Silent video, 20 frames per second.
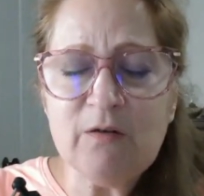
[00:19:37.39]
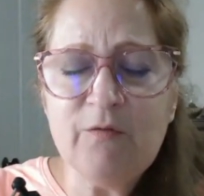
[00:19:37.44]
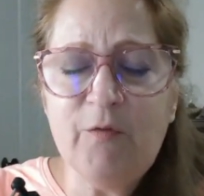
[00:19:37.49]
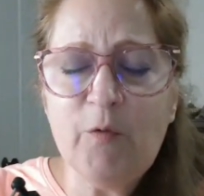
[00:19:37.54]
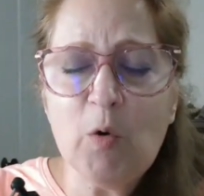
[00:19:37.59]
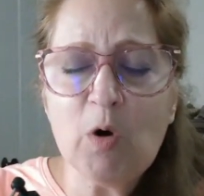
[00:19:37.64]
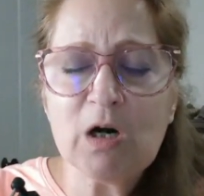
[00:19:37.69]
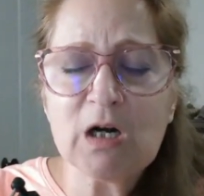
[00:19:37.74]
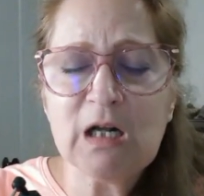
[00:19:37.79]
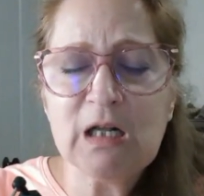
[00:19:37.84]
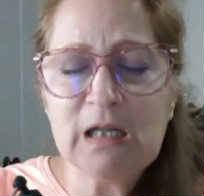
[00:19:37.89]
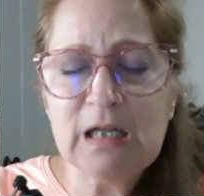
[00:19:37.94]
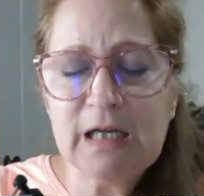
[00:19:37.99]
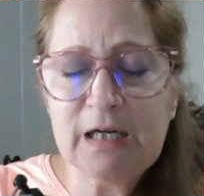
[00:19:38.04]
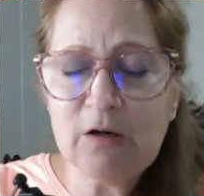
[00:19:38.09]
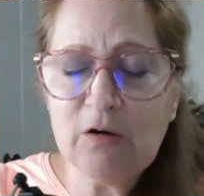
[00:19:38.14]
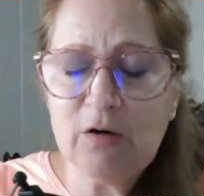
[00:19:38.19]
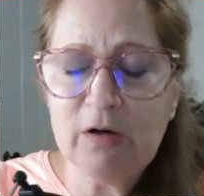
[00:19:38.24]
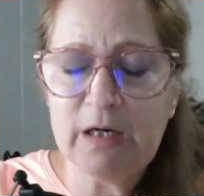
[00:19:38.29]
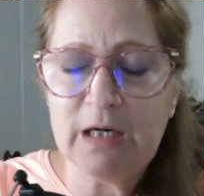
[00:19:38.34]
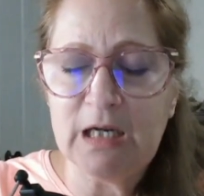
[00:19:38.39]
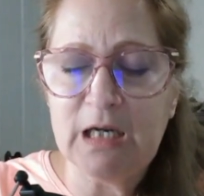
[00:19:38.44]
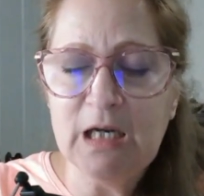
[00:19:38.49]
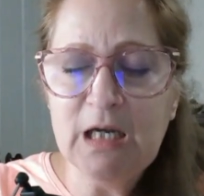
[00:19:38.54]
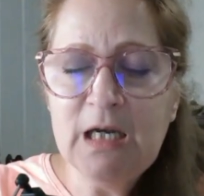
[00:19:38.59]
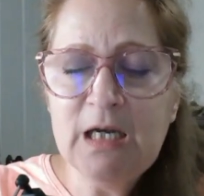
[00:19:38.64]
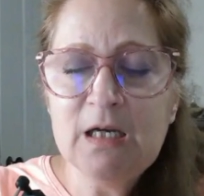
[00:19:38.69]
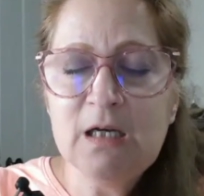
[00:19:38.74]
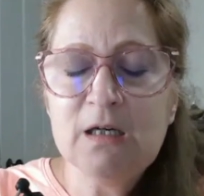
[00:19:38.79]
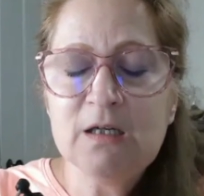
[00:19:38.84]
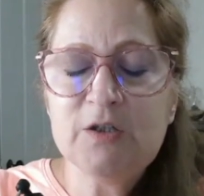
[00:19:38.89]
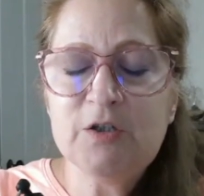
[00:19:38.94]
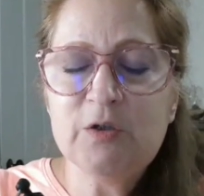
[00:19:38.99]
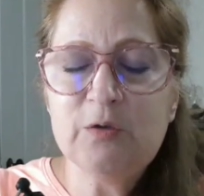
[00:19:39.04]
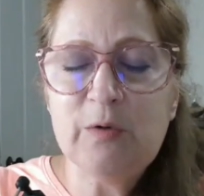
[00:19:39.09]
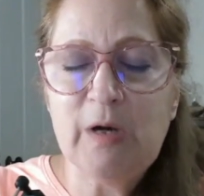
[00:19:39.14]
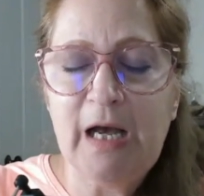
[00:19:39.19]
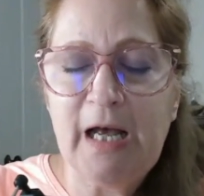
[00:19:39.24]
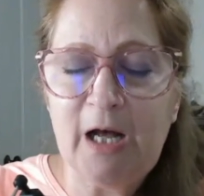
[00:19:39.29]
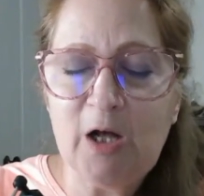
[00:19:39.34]
for clarity
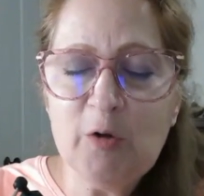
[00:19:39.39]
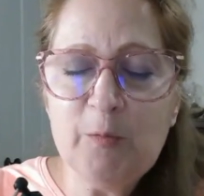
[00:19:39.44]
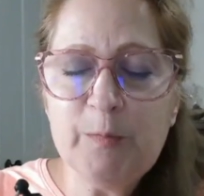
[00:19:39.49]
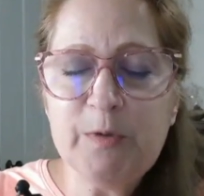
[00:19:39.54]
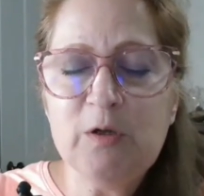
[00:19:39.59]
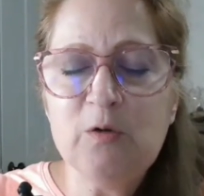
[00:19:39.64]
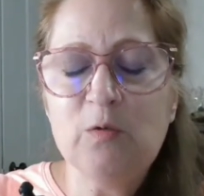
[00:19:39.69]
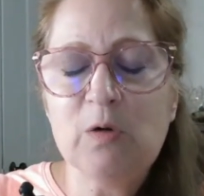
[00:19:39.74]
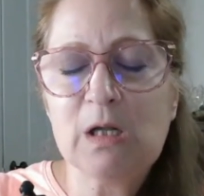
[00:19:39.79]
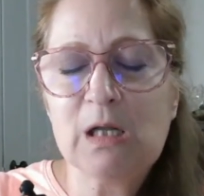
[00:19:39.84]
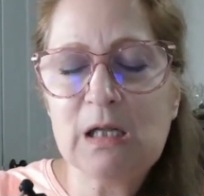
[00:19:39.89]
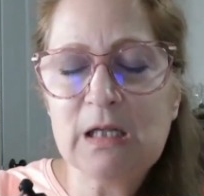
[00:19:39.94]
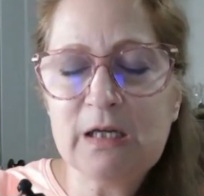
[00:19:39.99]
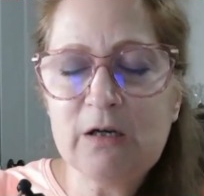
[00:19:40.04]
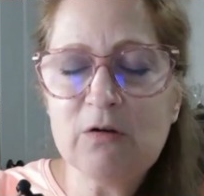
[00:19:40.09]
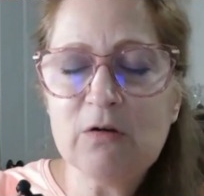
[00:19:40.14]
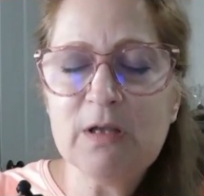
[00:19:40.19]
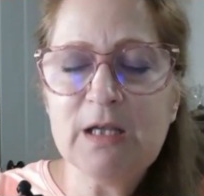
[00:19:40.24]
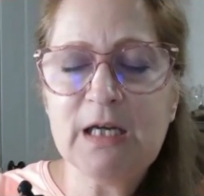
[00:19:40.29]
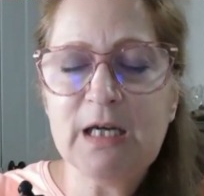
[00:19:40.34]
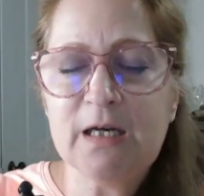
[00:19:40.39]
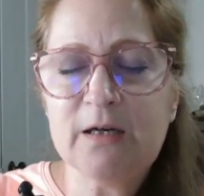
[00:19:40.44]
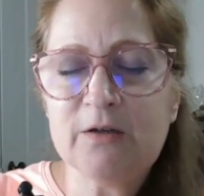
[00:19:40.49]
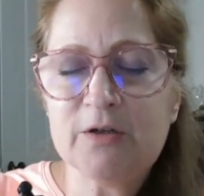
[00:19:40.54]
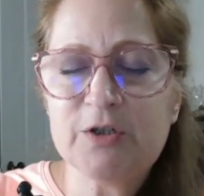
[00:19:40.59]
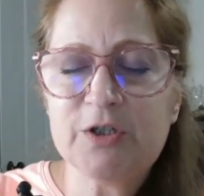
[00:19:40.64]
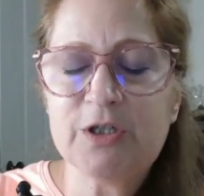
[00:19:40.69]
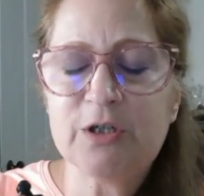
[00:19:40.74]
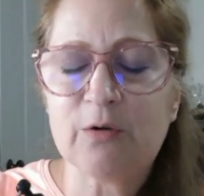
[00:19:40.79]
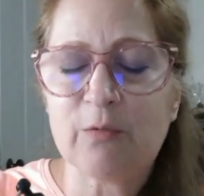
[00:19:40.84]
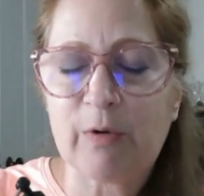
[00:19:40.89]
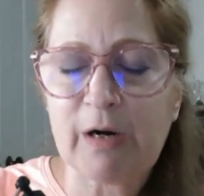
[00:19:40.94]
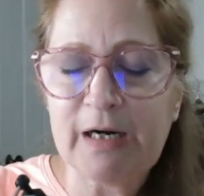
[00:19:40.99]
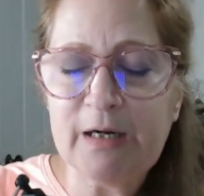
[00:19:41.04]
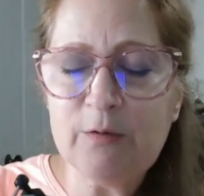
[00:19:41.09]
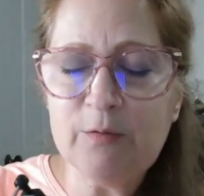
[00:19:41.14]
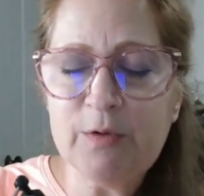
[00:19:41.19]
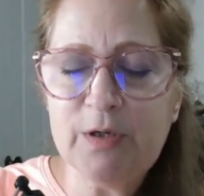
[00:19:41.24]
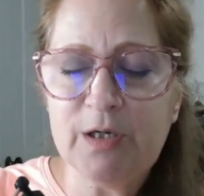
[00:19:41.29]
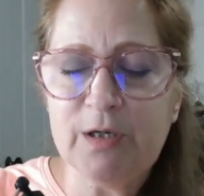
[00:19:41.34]
to help you clear the energy
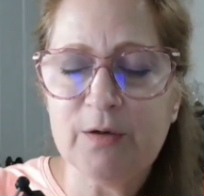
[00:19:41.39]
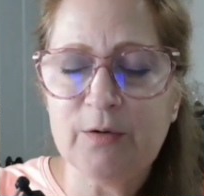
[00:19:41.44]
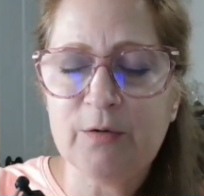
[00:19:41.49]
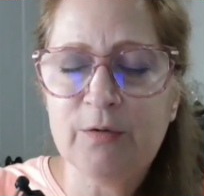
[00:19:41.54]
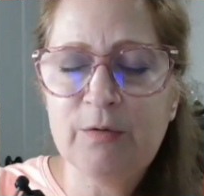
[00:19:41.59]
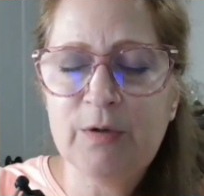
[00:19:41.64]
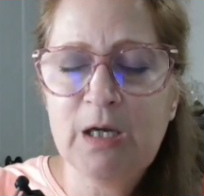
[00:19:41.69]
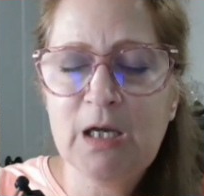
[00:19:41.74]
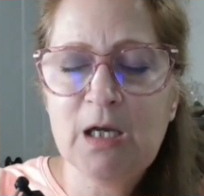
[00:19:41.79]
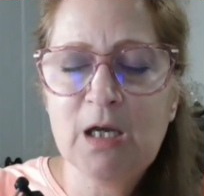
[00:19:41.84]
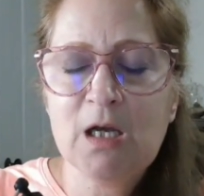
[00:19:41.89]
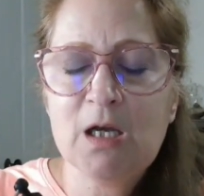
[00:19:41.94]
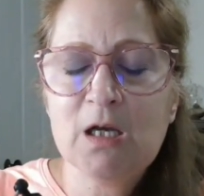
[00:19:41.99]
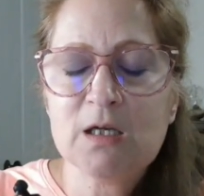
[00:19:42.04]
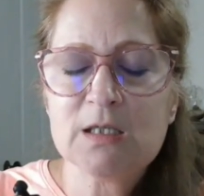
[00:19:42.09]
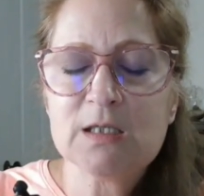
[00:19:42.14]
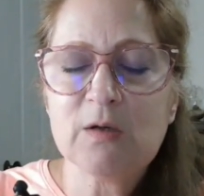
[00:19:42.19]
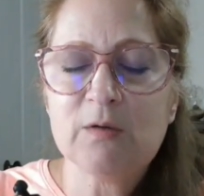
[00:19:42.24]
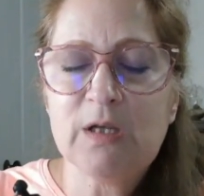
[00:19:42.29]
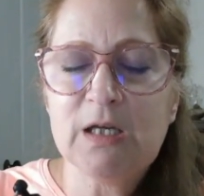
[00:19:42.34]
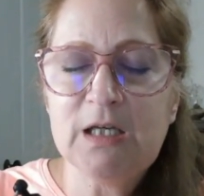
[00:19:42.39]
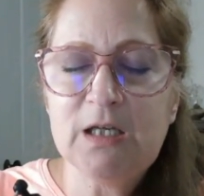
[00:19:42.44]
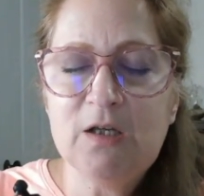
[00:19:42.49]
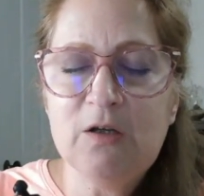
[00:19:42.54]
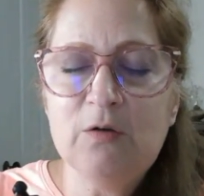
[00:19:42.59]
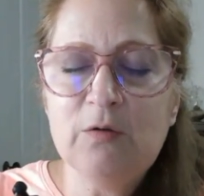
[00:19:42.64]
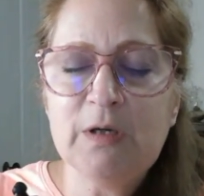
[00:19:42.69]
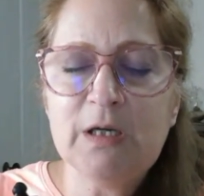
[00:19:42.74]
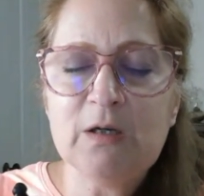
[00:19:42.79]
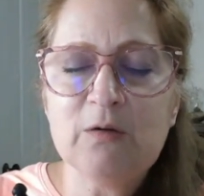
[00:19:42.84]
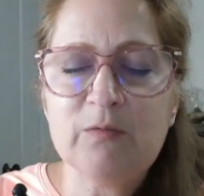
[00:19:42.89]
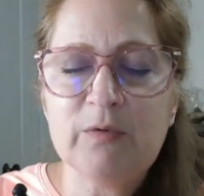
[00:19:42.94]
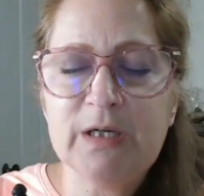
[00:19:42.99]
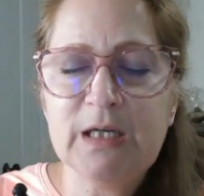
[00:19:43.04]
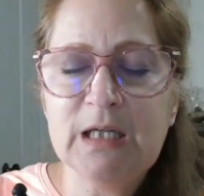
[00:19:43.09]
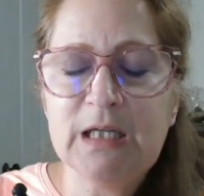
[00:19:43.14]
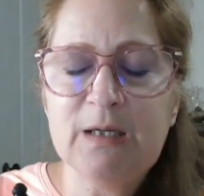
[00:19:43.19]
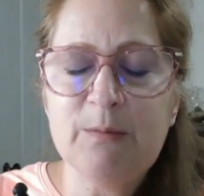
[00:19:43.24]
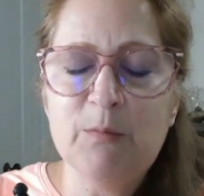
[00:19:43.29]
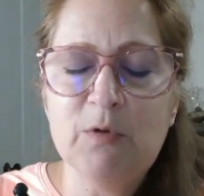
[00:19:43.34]
around you so that you can
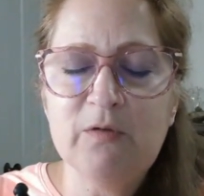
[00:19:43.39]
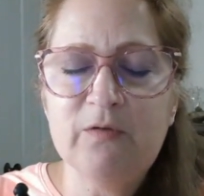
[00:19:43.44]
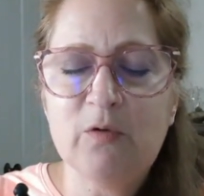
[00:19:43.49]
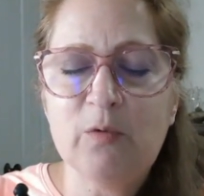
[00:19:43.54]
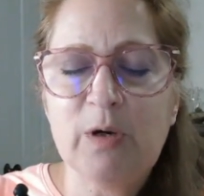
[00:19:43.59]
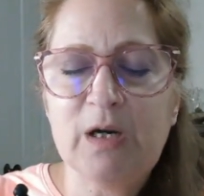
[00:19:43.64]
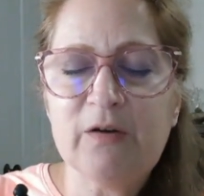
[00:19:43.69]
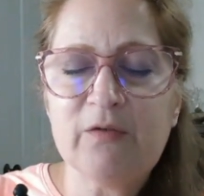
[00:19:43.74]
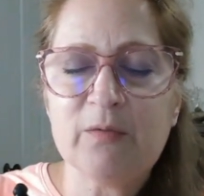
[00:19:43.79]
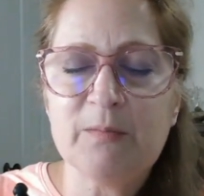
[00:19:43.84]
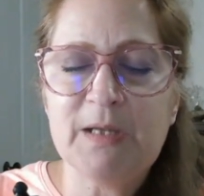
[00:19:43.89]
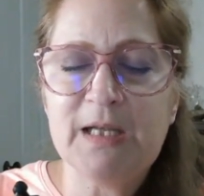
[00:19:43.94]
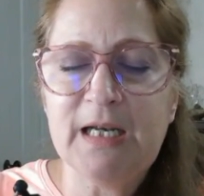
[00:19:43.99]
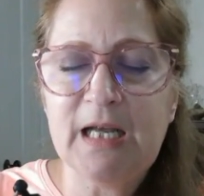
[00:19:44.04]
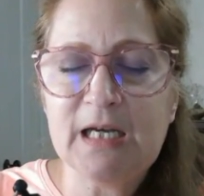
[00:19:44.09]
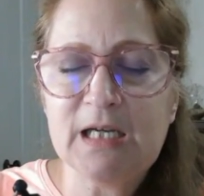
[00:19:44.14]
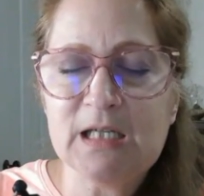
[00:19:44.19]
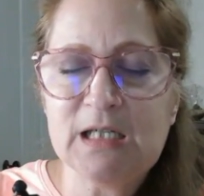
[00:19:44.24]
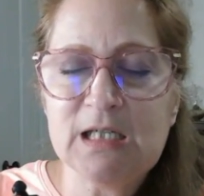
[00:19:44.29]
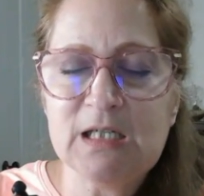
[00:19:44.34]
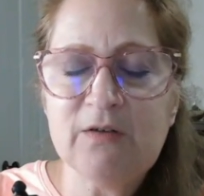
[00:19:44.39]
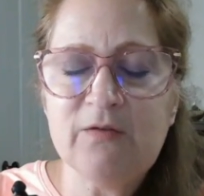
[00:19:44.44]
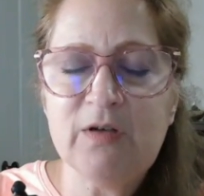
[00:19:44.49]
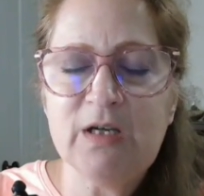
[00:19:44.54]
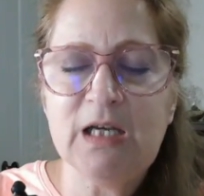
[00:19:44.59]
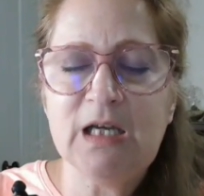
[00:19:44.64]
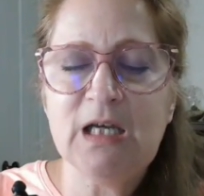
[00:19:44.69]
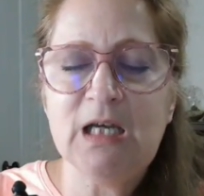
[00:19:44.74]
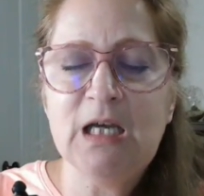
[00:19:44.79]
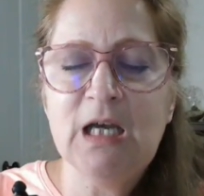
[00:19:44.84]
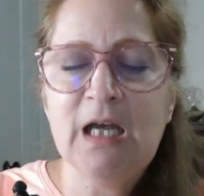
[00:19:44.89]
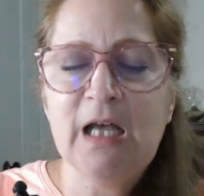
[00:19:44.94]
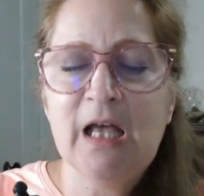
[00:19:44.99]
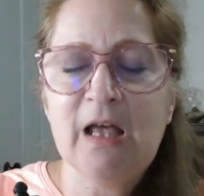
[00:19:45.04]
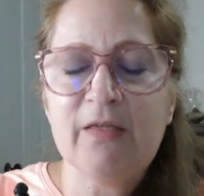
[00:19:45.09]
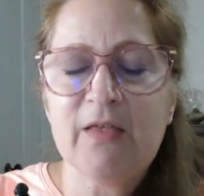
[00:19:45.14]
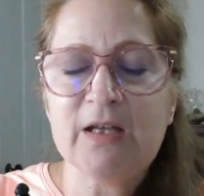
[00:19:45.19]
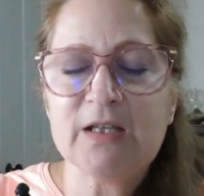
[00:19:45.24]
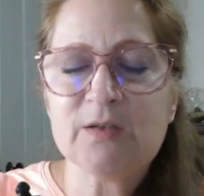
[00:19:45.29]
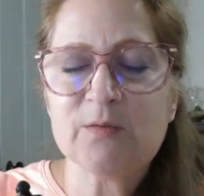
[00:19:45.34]
really move away from the negativity
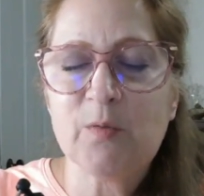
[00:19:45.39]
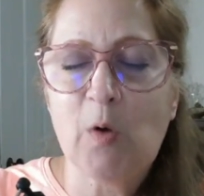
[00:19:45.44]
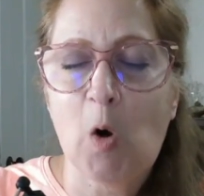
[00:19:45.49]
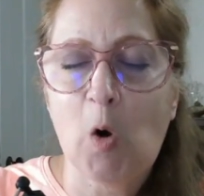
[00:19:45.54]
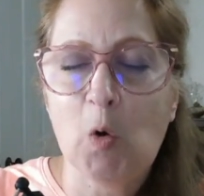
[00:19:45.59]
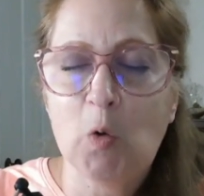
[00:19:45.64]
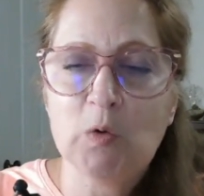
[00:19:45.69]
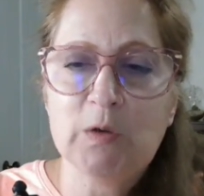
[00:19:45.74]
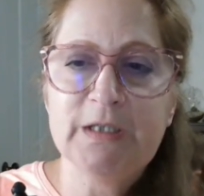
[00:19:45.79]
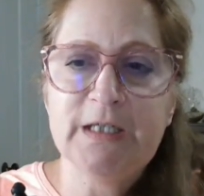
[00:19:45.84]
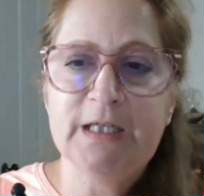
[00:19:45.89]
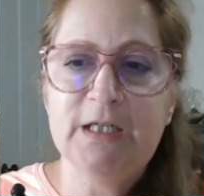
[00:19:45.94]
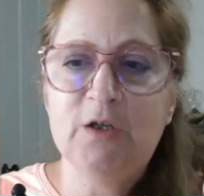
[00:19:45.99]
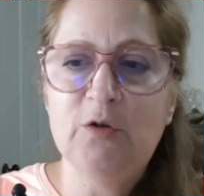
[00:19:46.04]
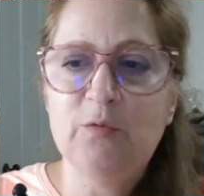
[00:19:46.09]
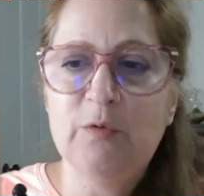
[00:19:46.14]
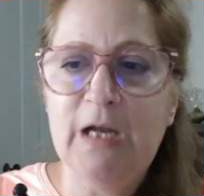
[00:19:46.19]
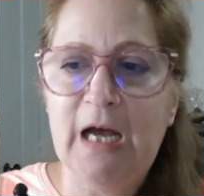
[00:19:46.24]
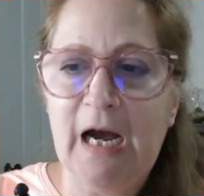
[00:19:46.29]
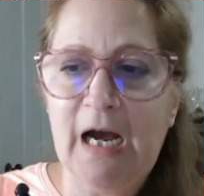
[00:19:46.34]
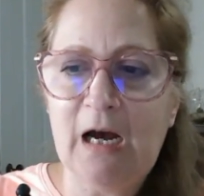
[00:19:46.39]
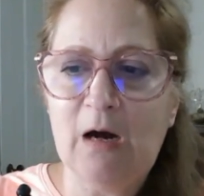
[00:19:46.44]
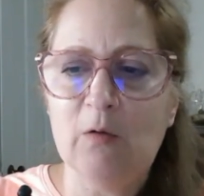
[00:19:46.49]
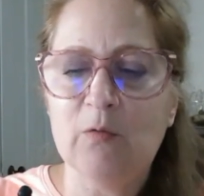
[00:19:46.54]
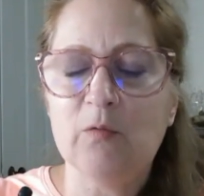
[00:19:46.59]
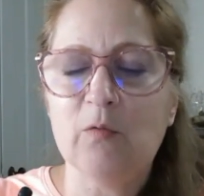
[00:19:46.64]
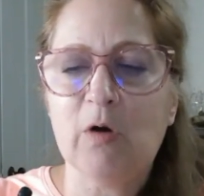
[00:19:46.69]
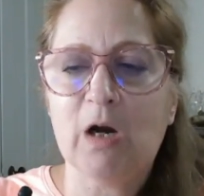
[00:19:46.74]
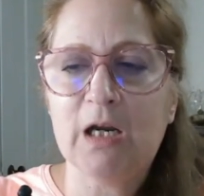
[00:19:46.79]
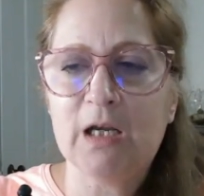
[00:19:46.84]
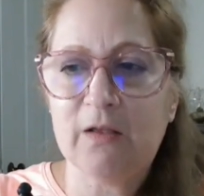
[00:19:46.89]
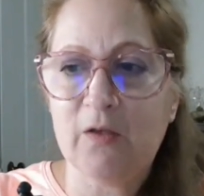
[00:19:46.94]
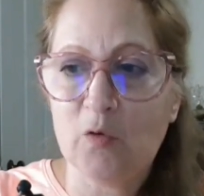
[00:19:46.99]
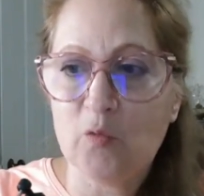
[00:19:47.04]
that's holding you down, right?